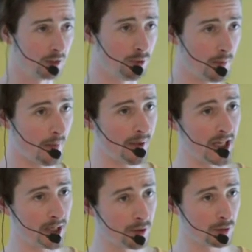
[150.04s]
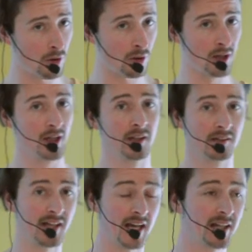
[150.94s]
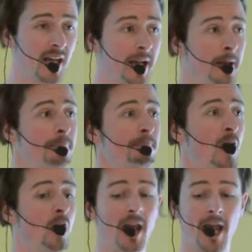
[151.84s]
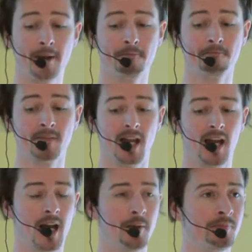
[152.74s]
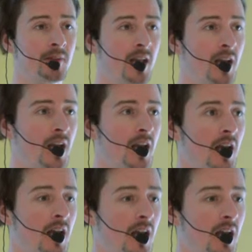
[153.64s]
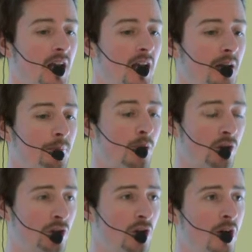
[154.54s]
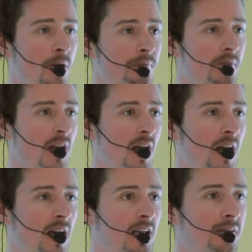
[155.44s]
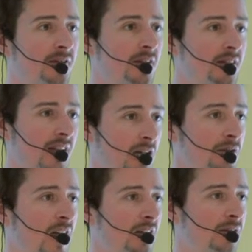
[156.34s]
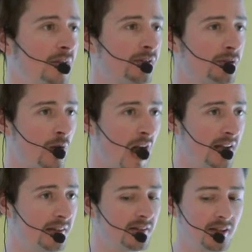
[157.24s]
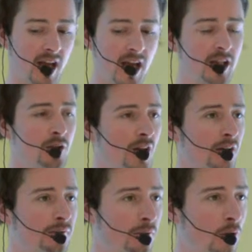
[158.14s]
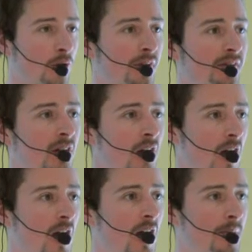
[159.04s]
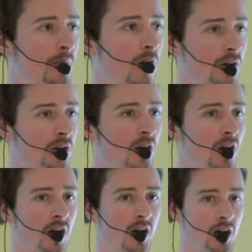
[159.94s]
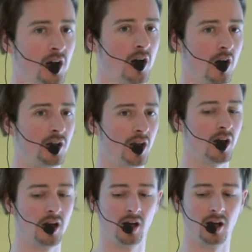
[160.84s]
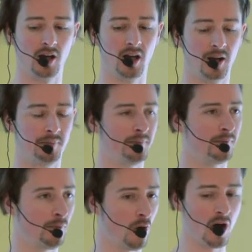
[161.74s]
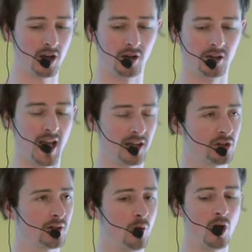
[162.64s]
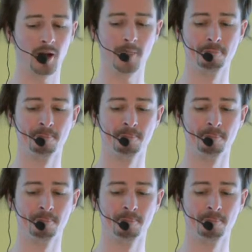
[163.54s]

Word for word: Remember eBureau said like, okay, um, put your, uh, leave the secretary service to us, yeah, and you can focus um, on your, on your um, work, on your actual work.